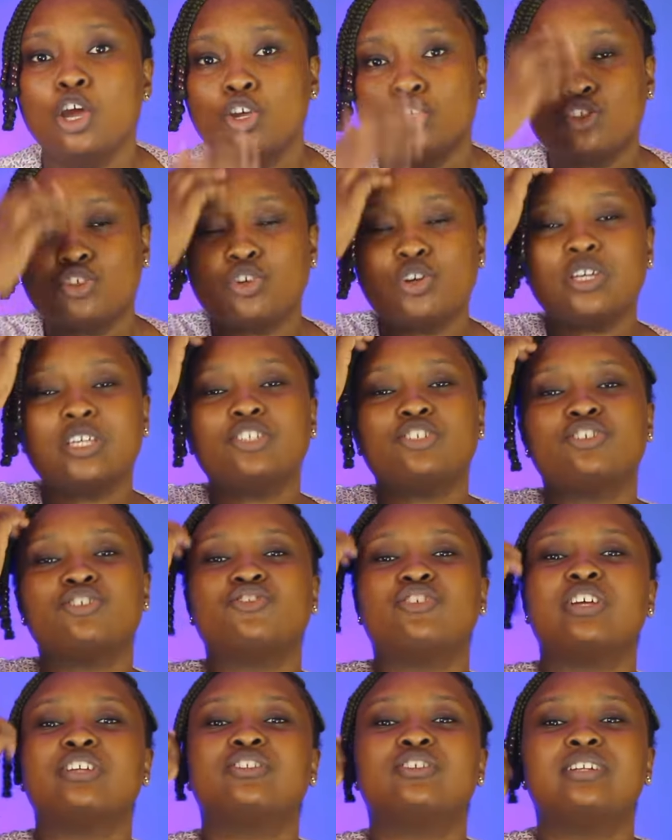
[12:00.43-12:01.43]
So it's just
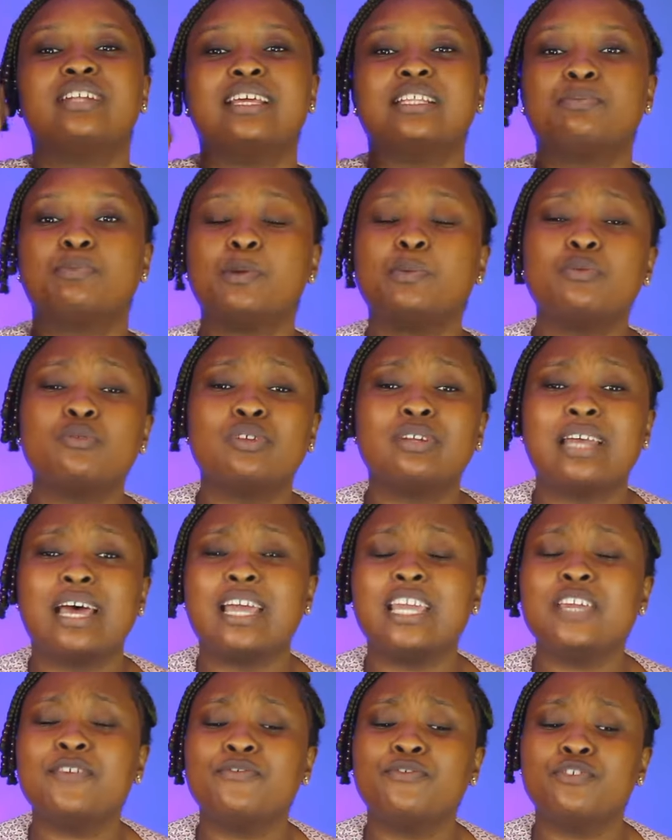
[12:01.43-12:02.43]
trying to let people know
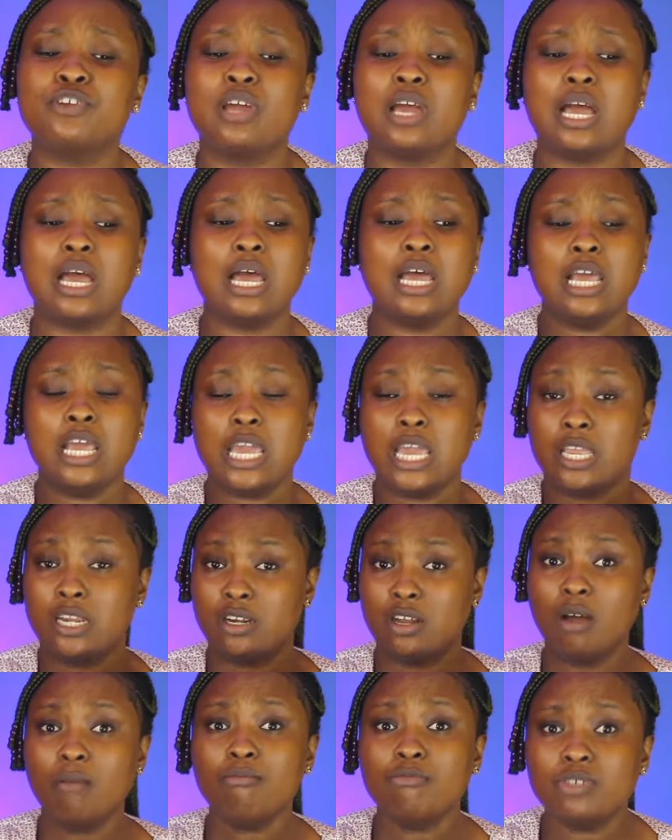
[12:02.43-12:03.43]
that if you are a
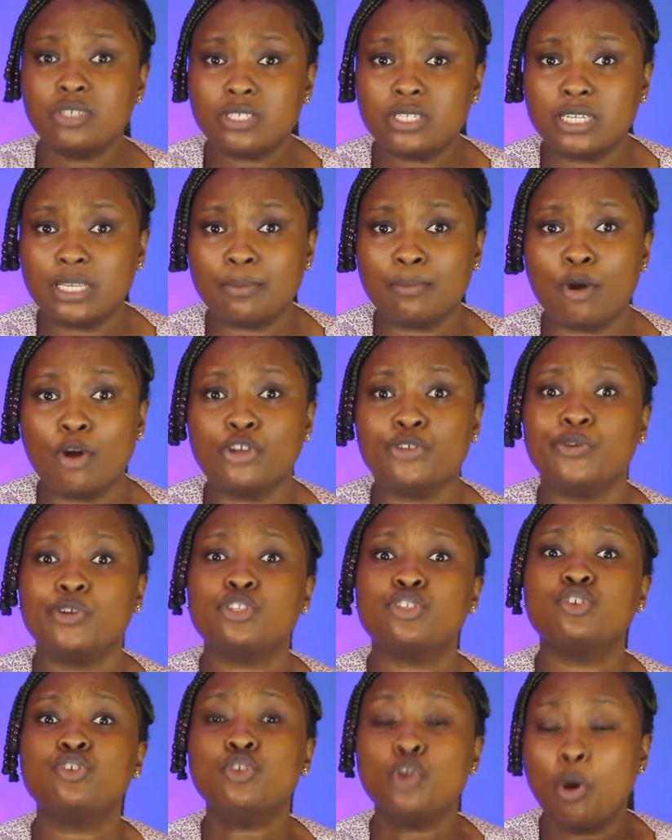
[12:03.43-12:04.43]
non-Muslim or you
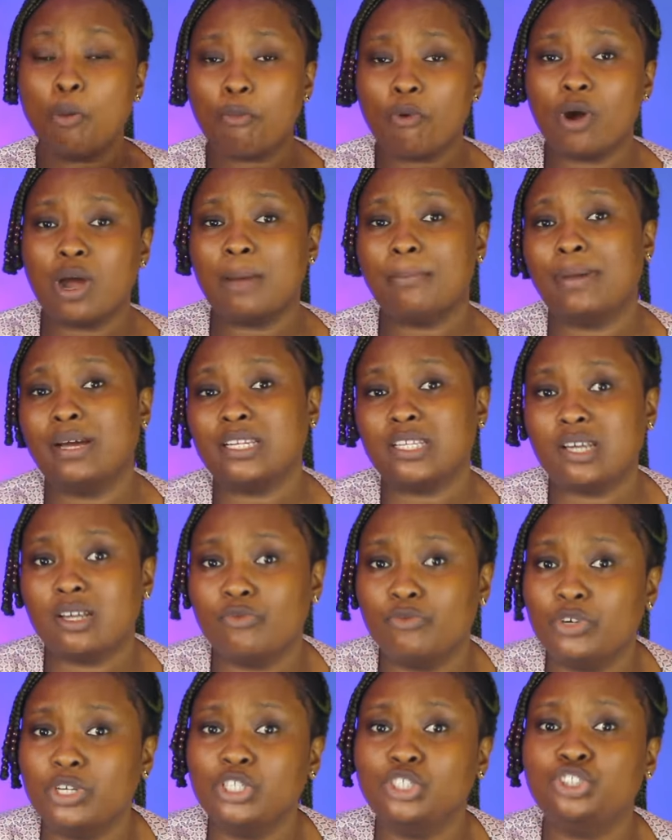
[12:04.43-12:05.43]
want to know more about
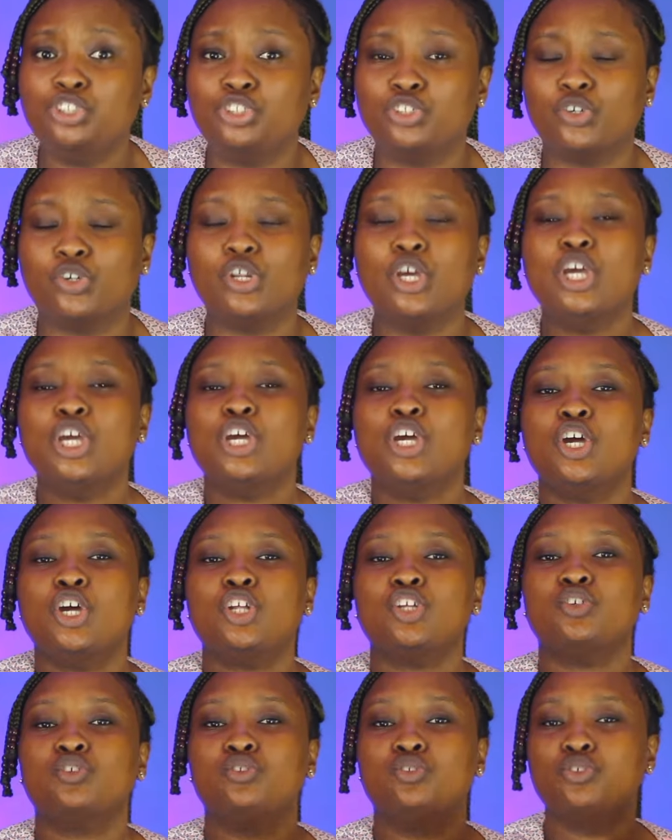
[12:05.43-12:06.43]
the religion,
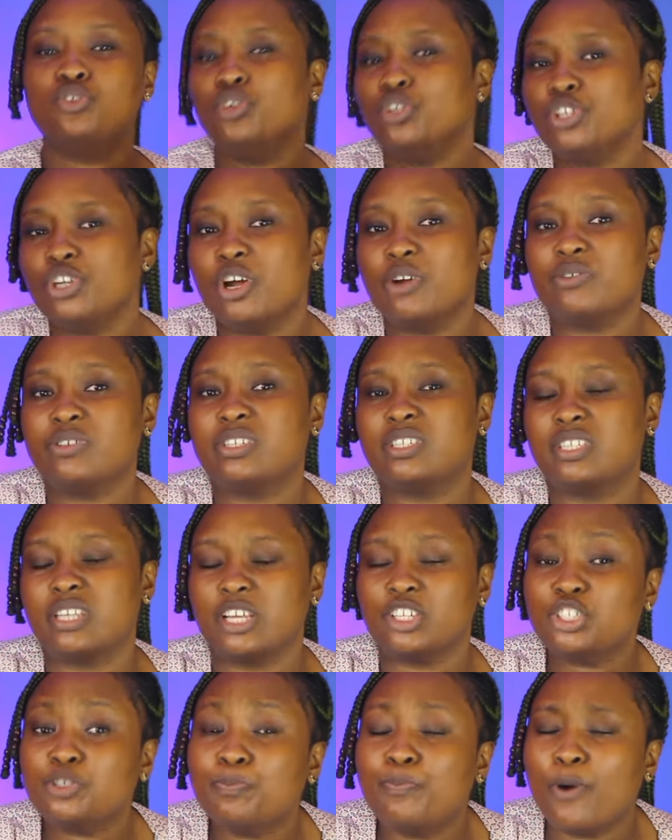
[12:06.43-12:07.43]
do your
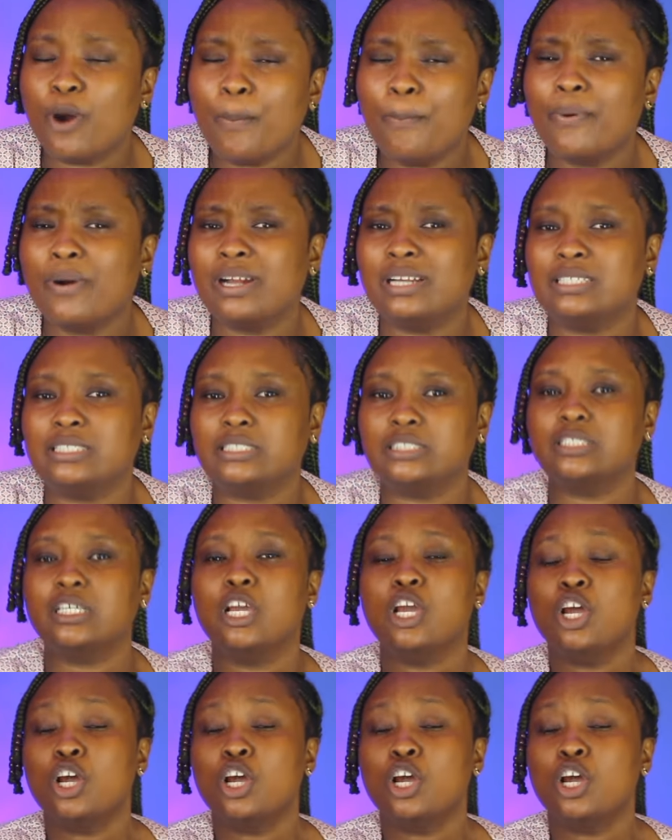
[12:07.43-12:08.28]
research properly,